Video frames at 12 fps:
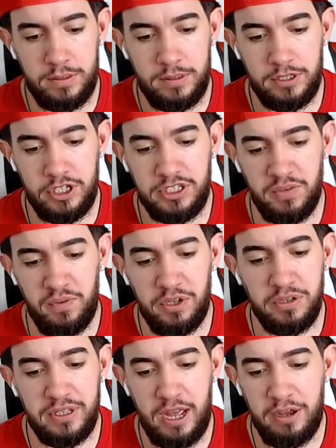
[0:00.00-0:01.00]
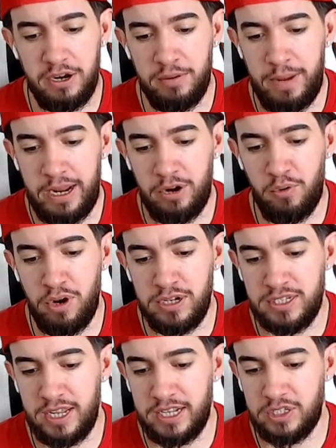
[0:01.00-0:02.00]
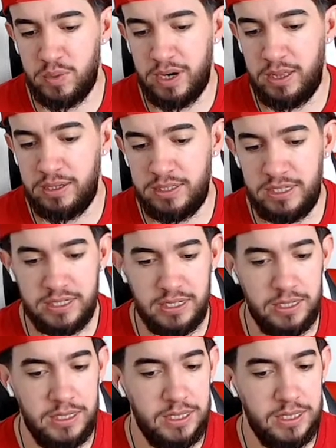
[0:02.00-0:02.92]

Justin Fields out here making runs like it's regular season.